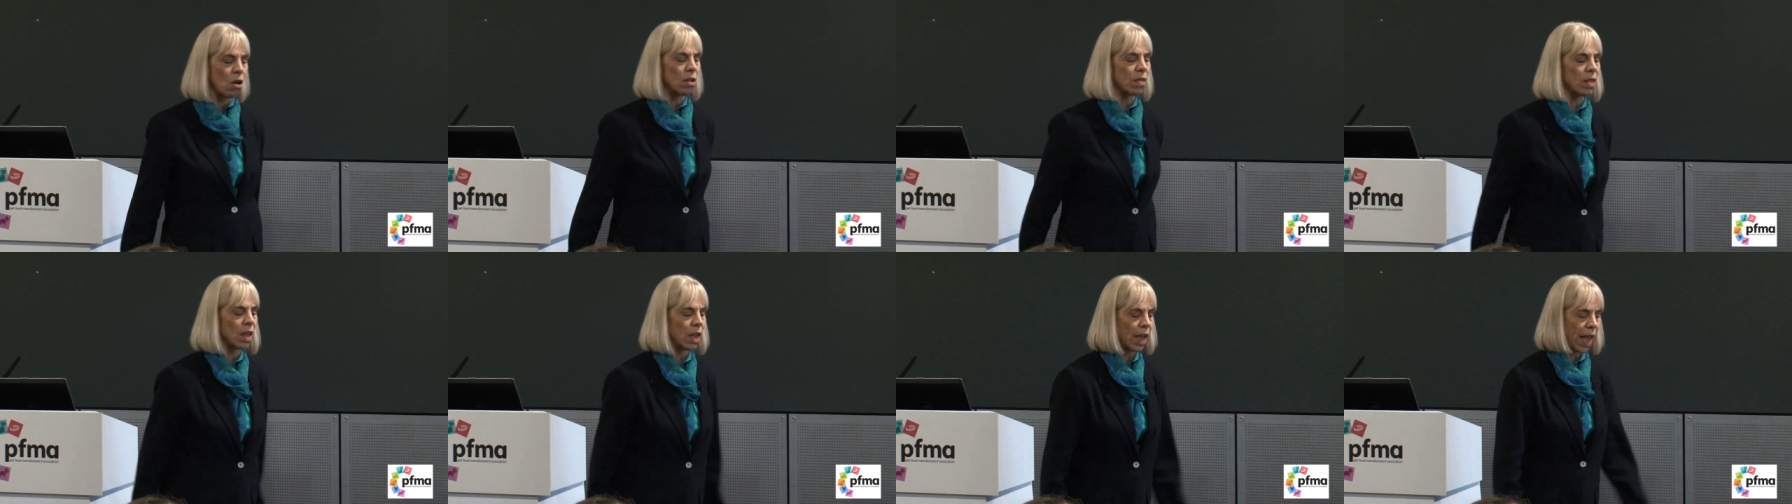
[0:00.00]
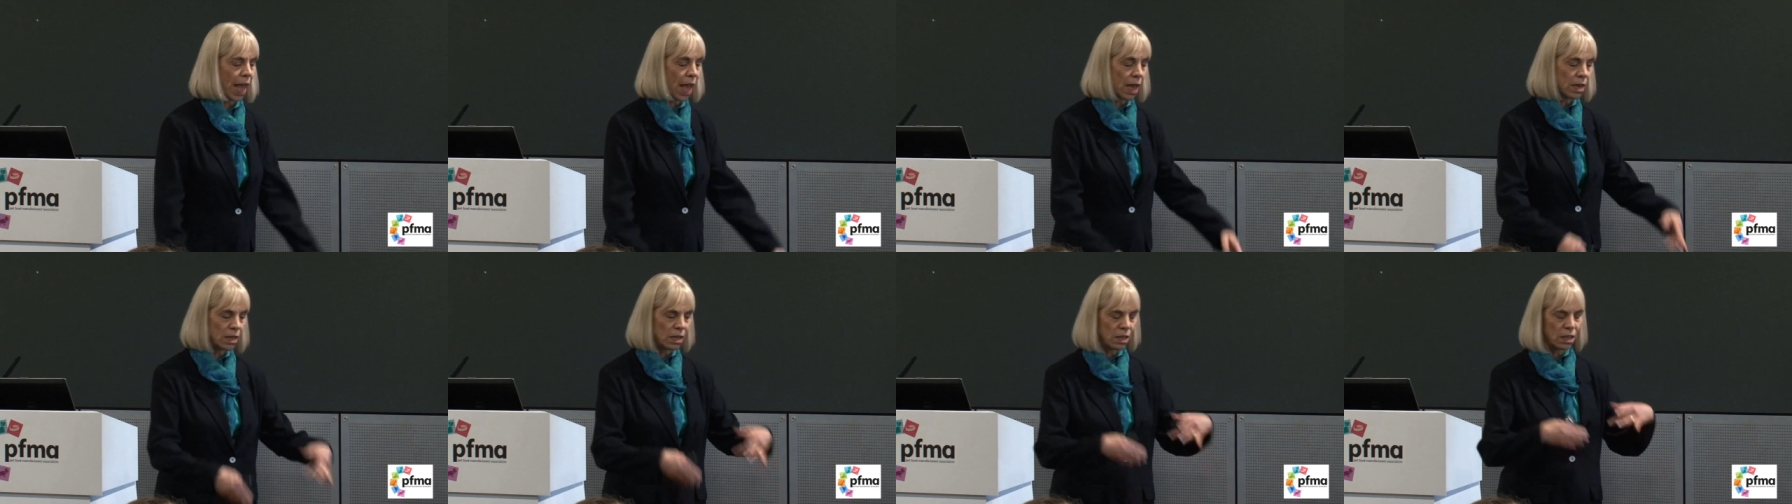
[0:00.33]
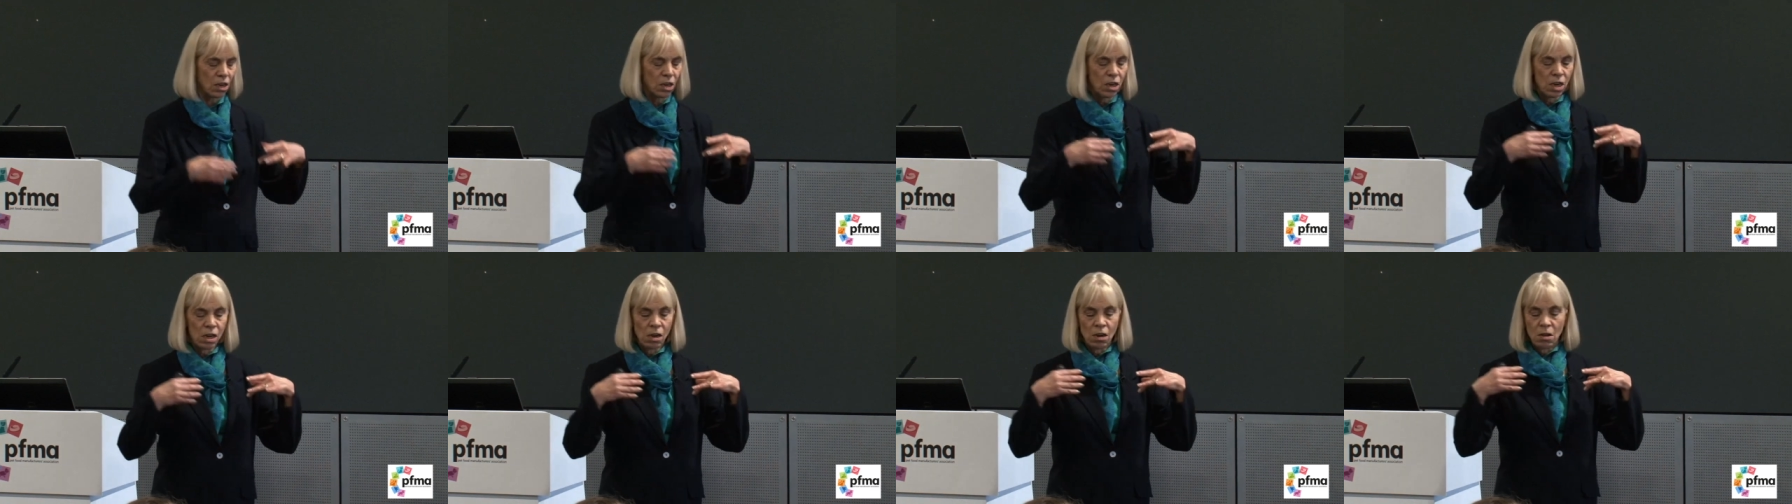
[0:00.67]
and the cat's
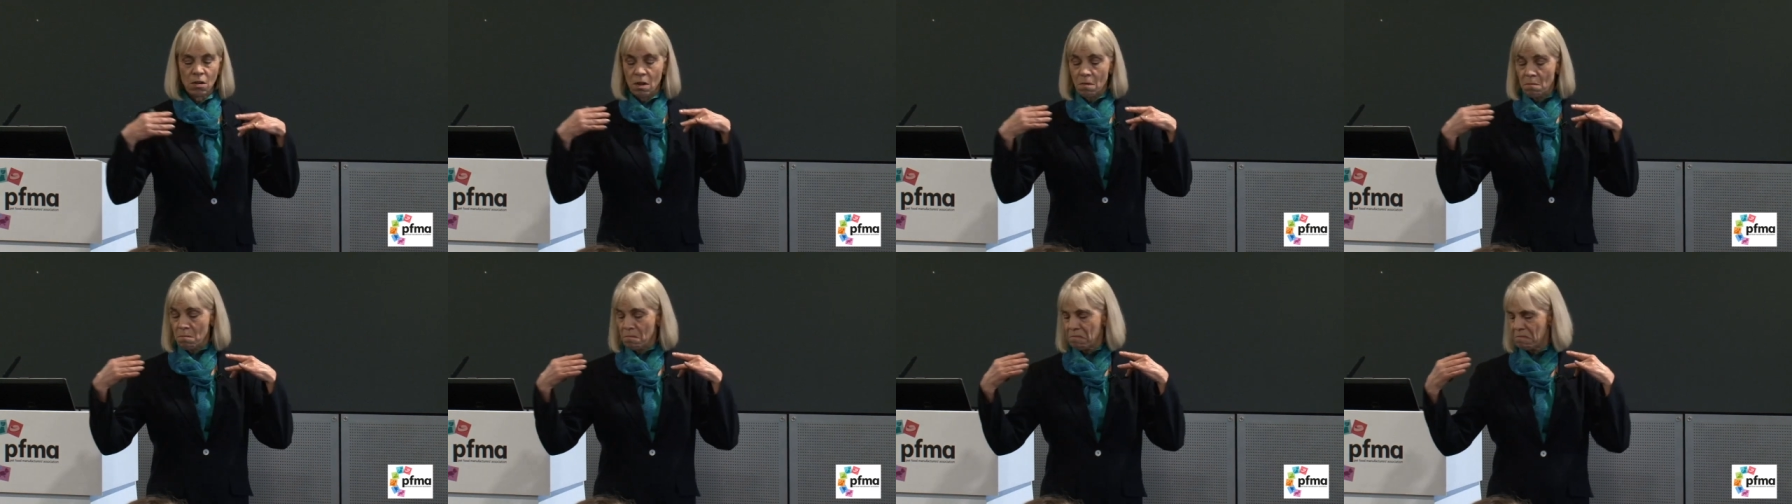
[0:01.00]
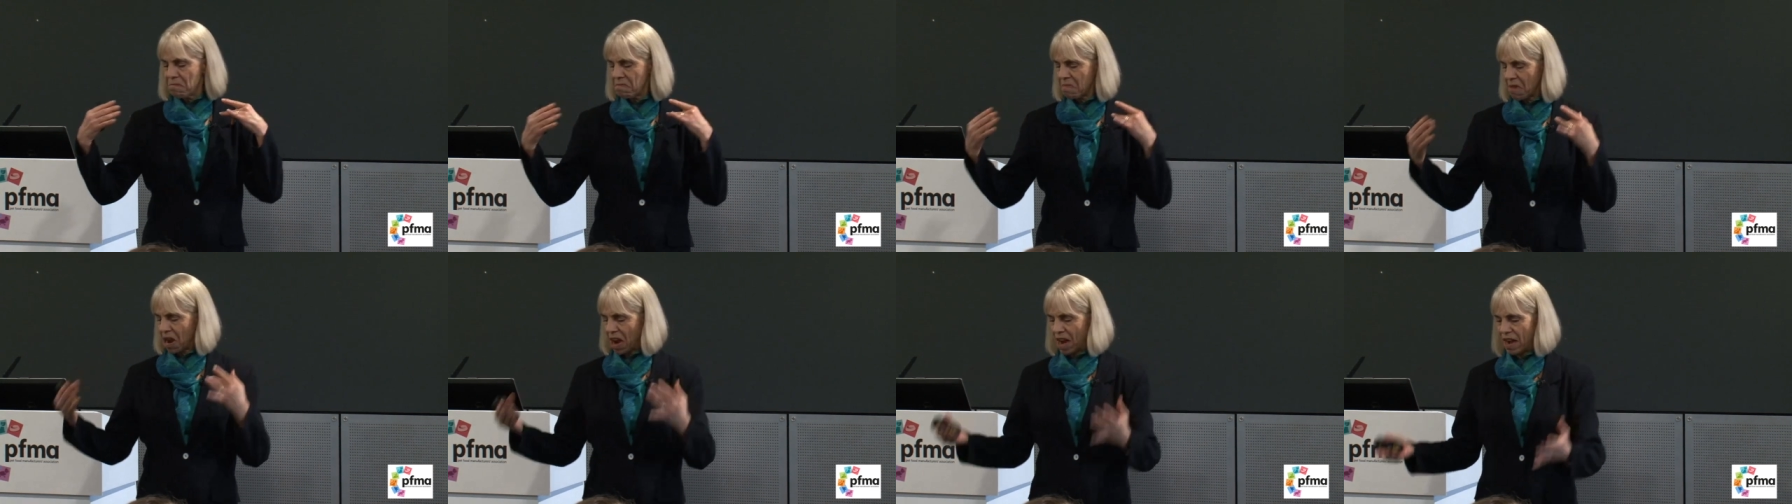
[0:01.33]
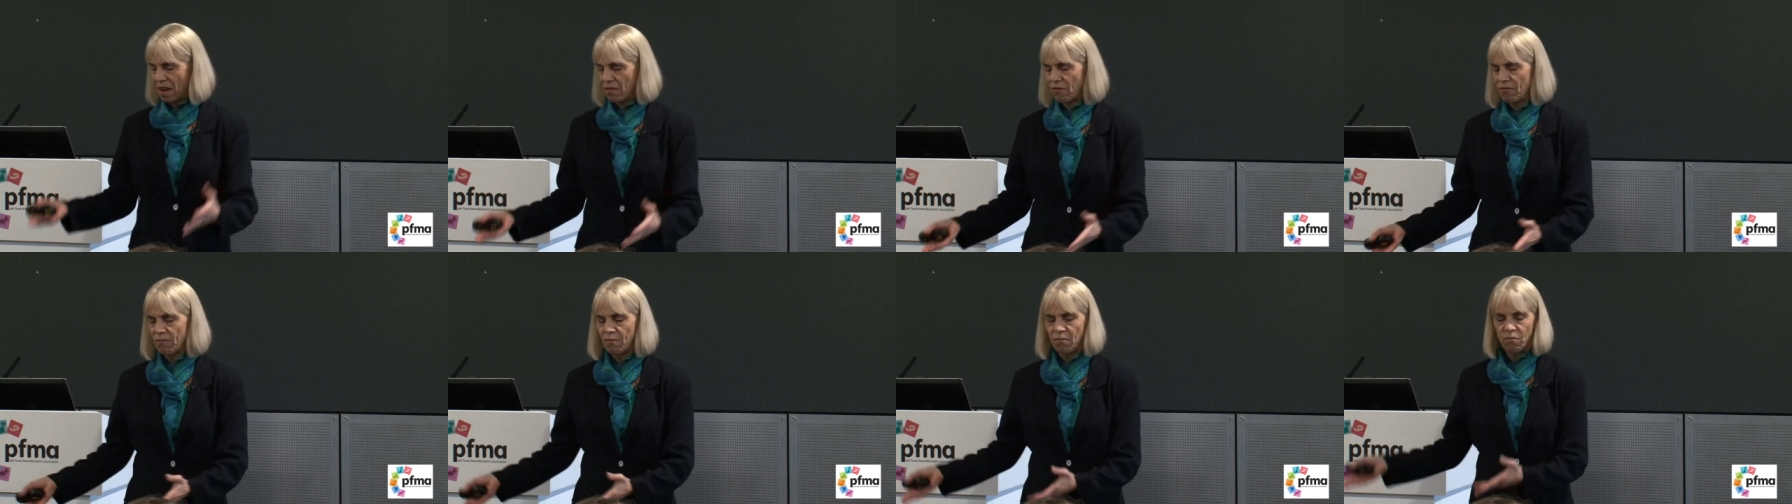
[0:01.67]
kind
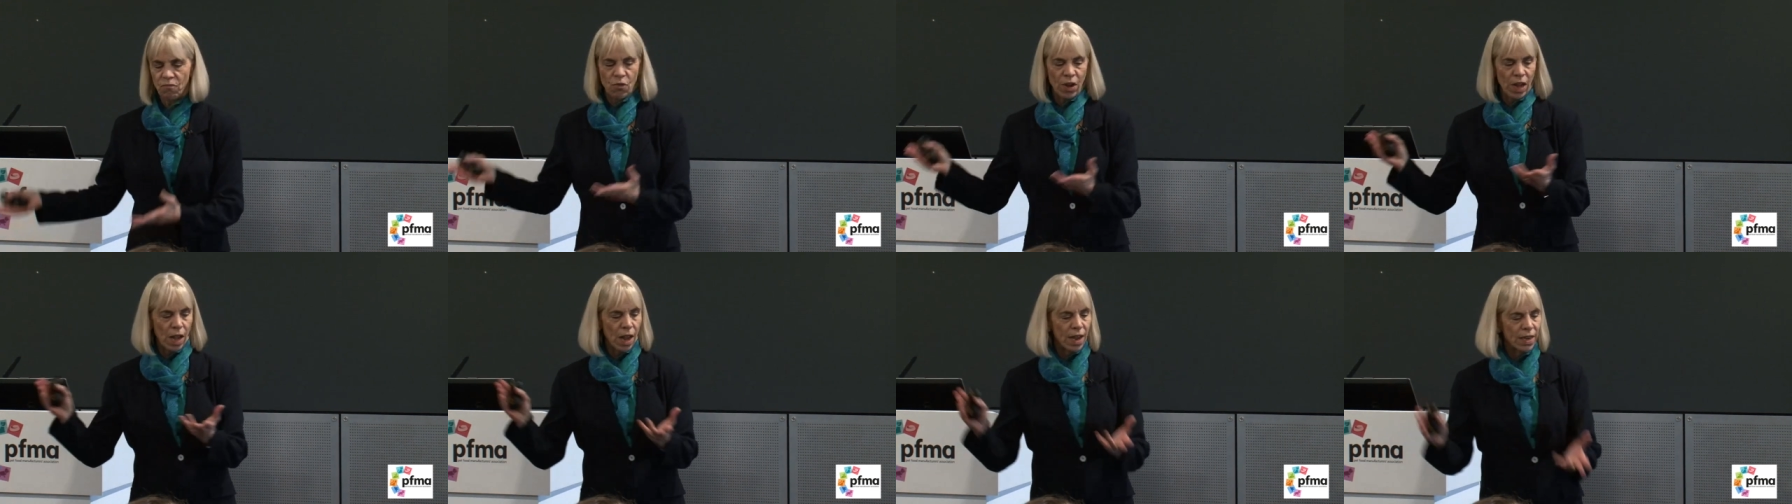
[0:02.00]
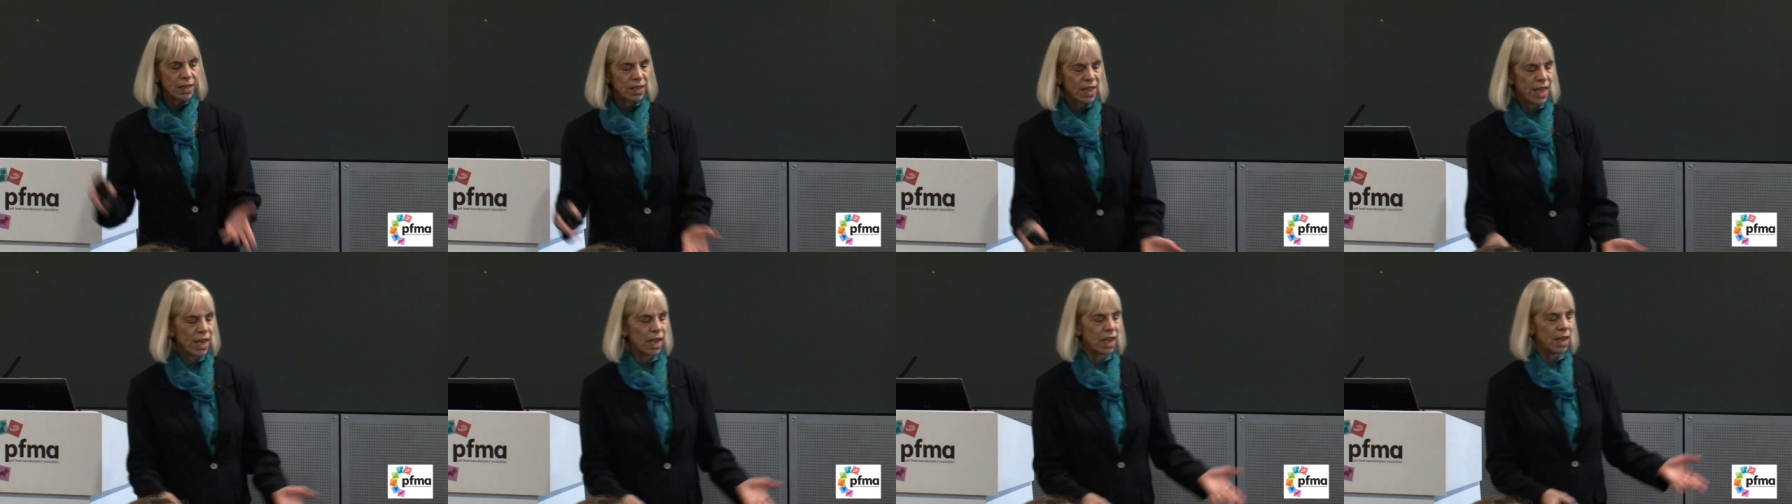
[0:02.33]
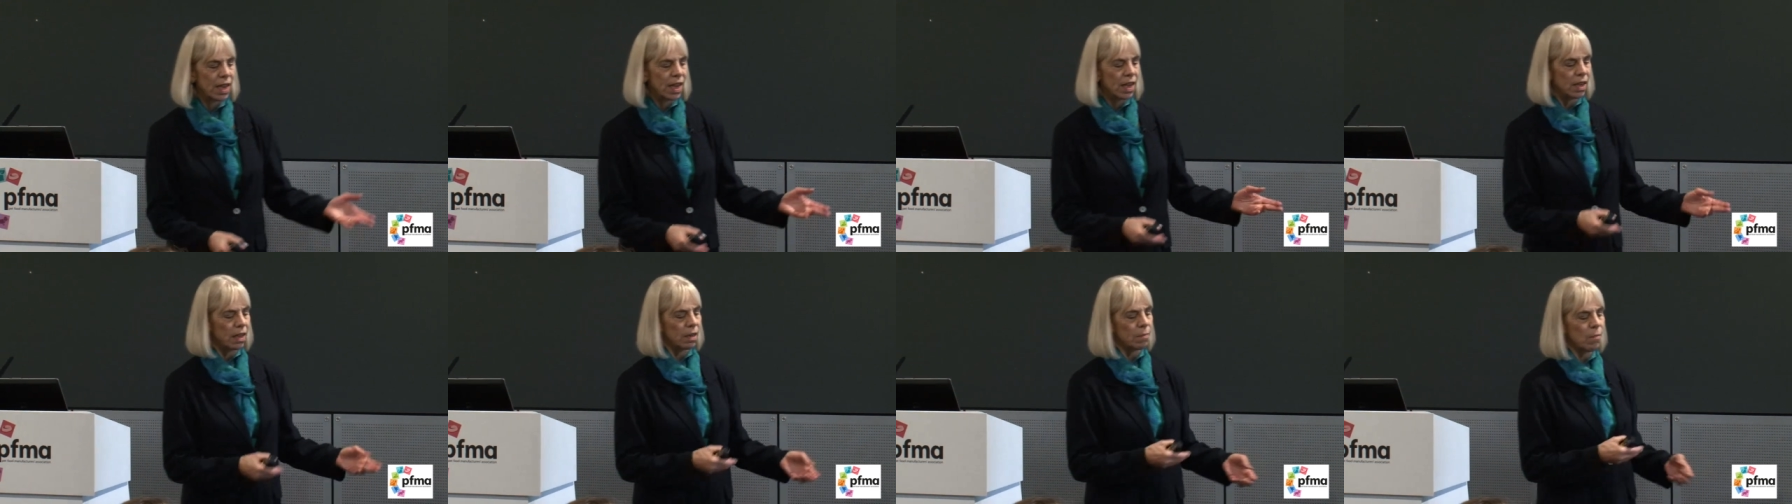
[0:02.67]
of realize they can
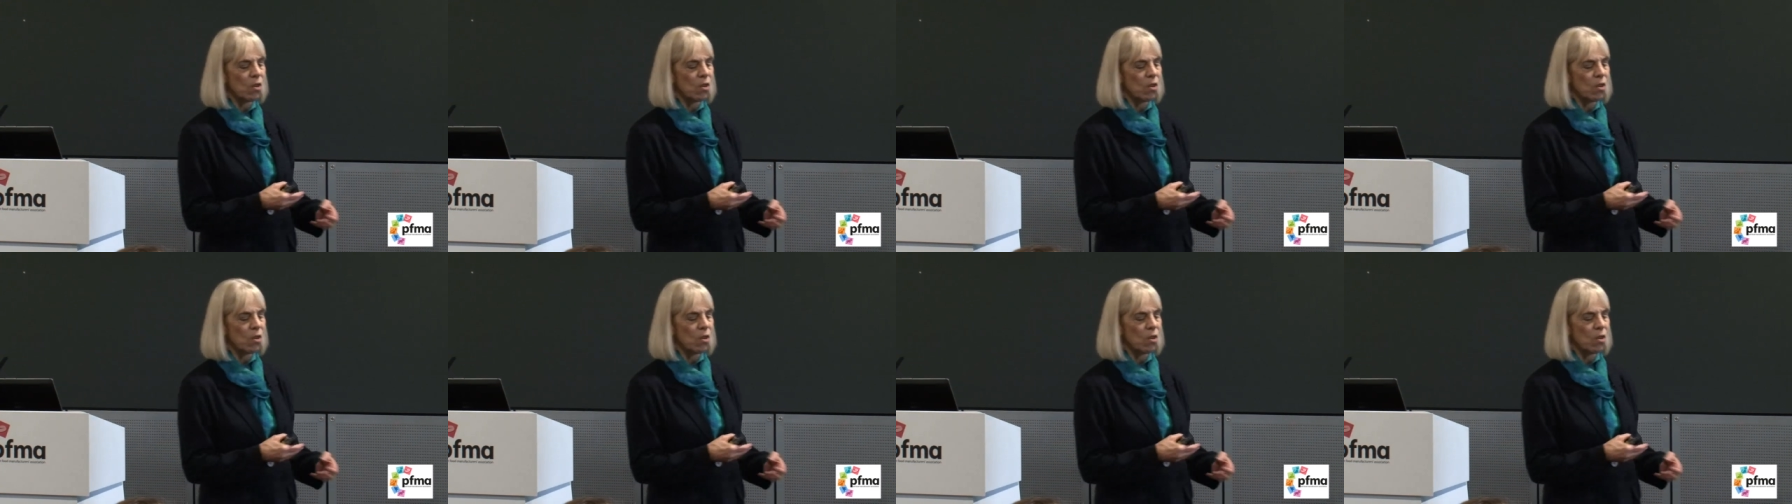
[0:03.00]
eat as